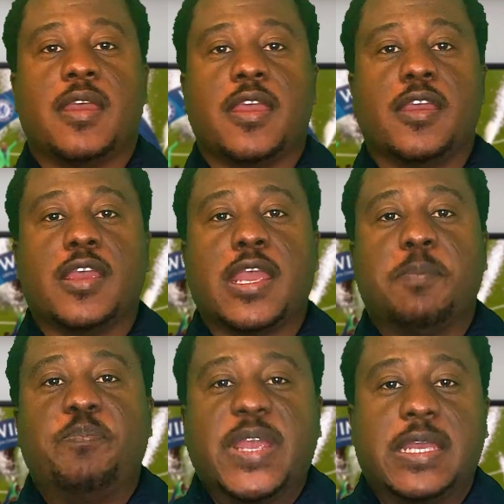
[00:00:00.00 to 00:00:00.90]

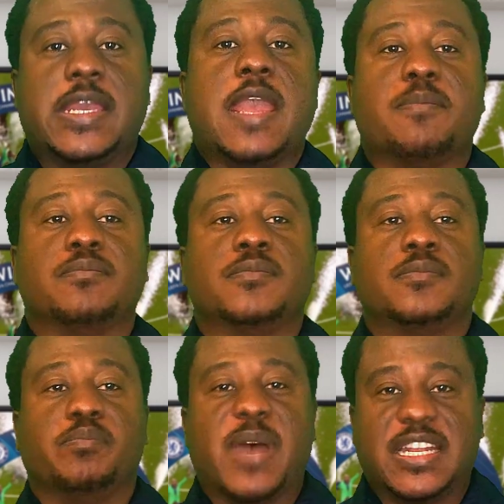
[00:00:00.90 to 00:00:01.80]
a big game
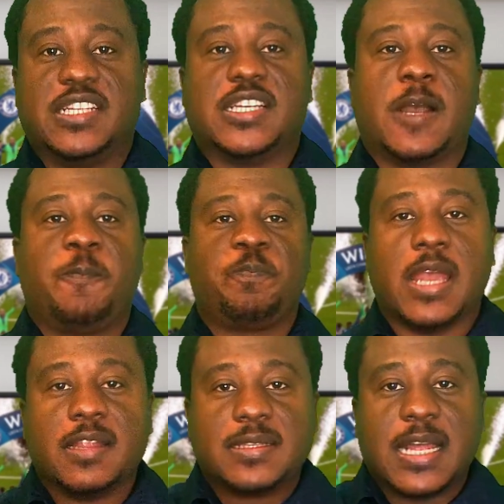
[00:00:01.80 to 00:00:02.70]
manager.
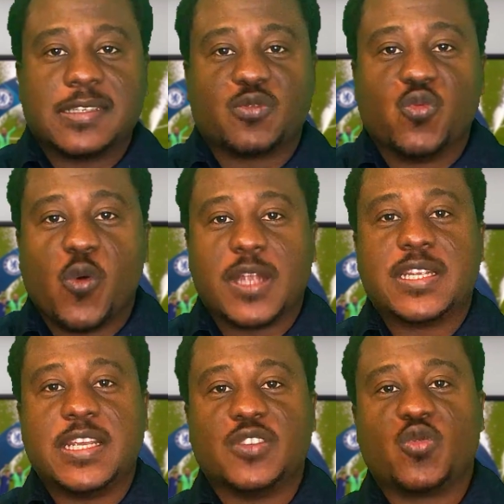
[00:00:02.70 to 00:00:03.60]
And that's what
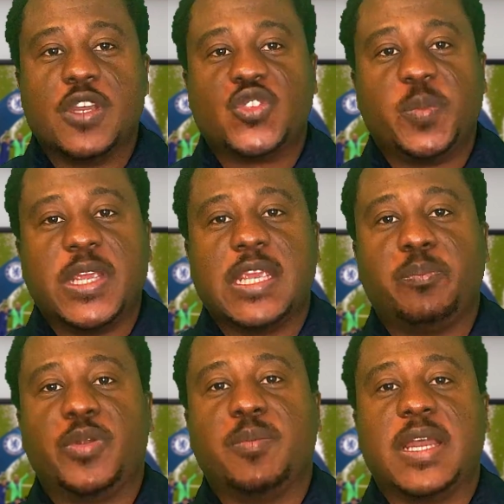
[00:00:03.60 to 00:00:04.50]
he's going to be
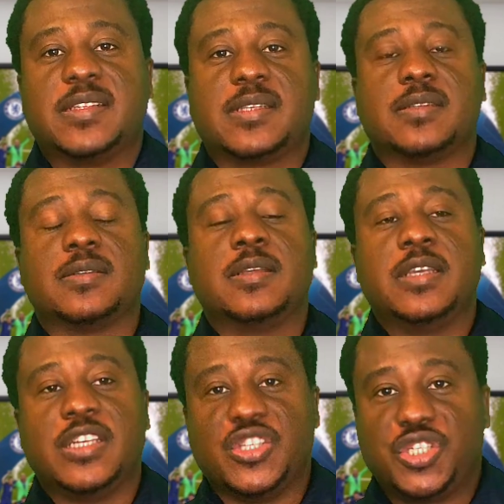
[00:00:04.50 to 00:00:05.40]
implementing
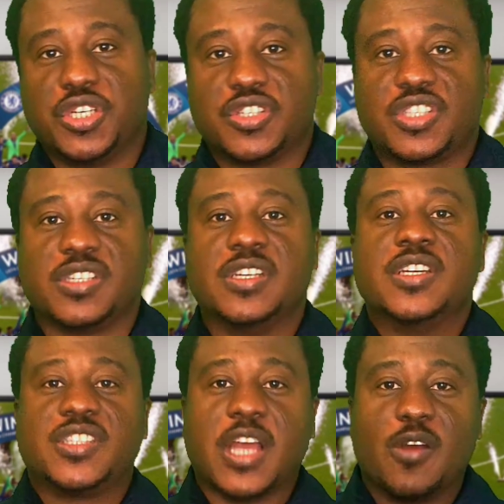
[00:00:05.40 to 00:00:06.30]
in Chelsea.
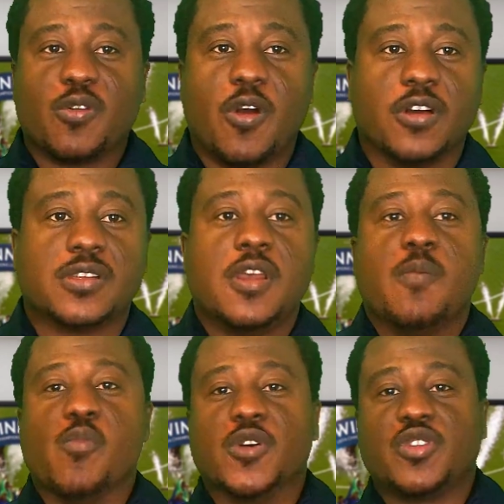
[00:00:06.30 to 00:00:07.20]
Thank God
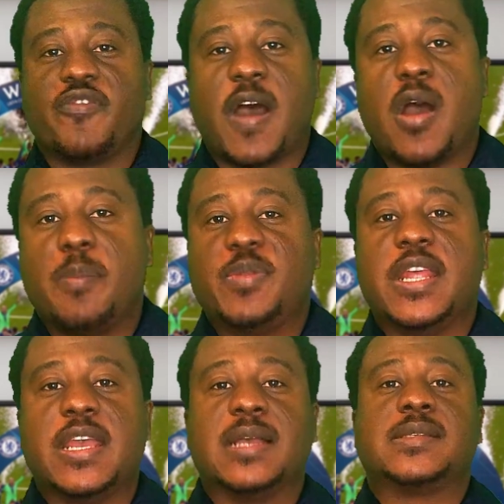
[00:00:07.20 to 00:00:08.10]
most of our
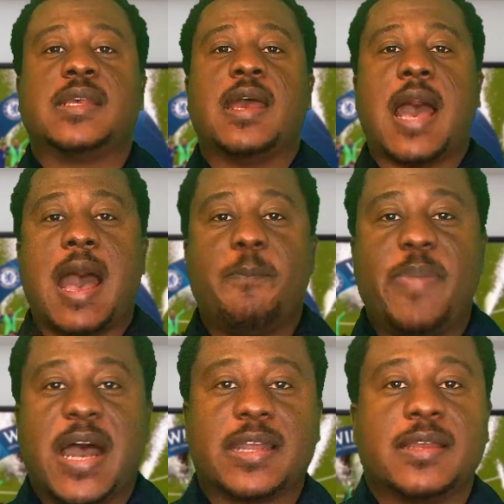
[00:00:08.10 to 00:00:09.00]
players are
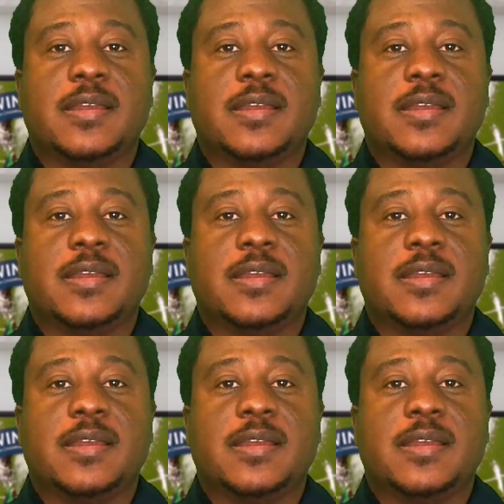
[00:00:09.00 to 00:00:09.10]
back